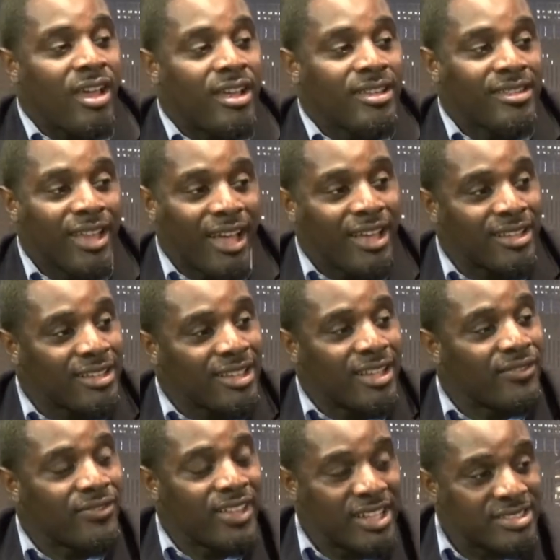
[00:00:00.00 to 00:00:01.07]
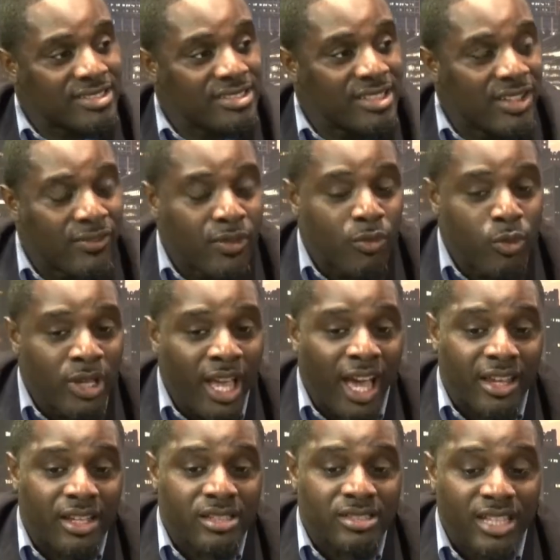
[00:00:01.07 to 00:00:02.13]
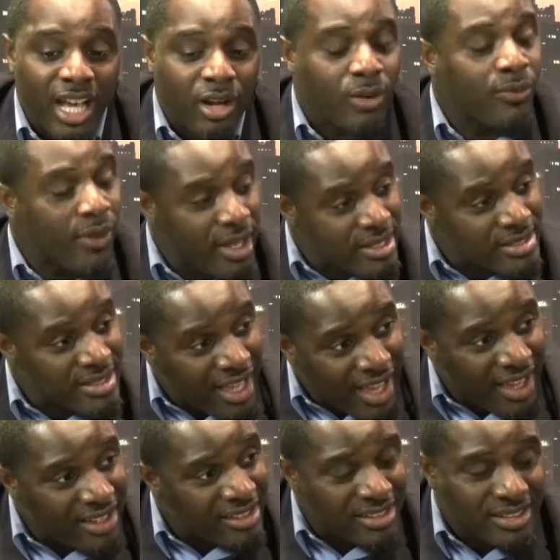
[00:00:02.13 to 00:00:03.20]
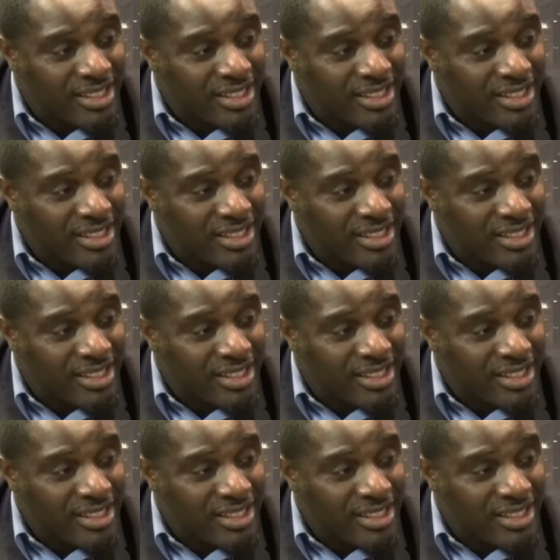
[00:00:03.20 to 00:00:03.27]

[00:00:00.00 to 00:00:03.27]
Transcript: Not if we got to sacrifice that.